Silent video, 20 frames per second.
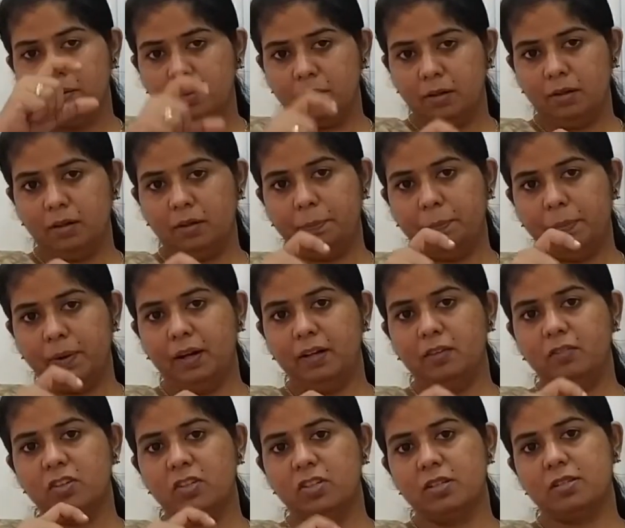
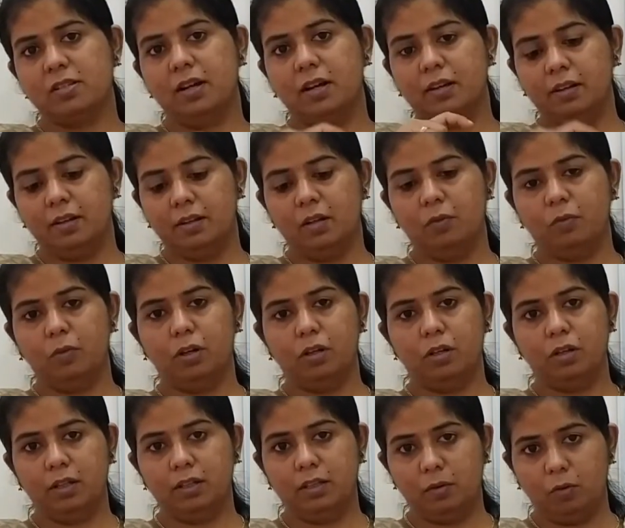part which is under the
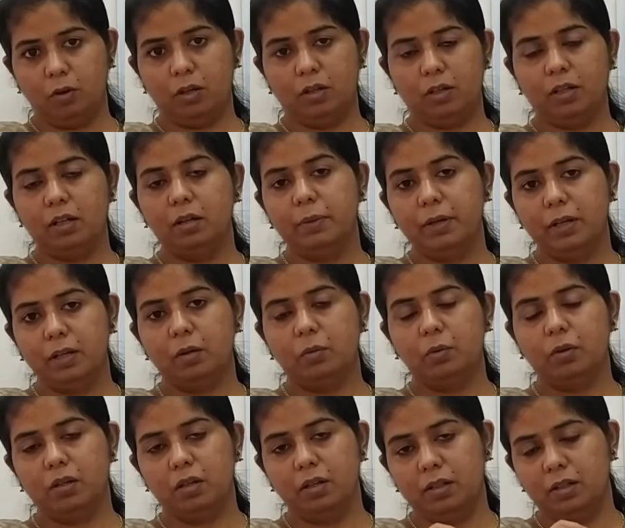water, in the water, below the
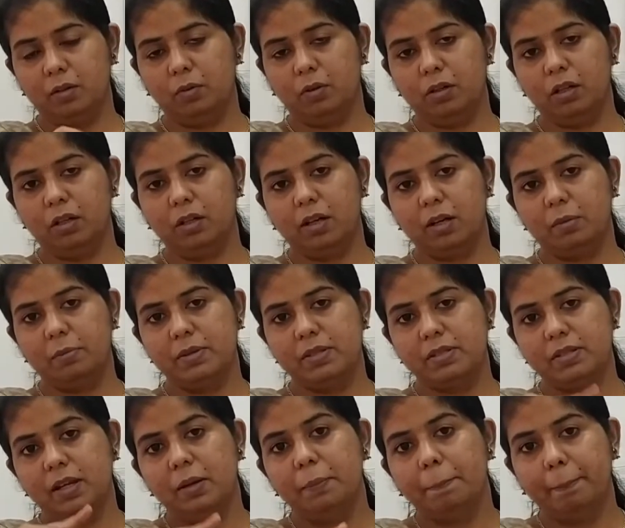water, in the water, you can be
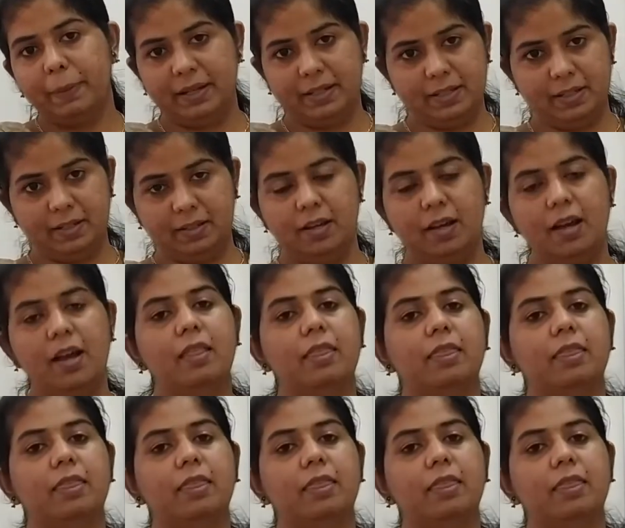seen bending.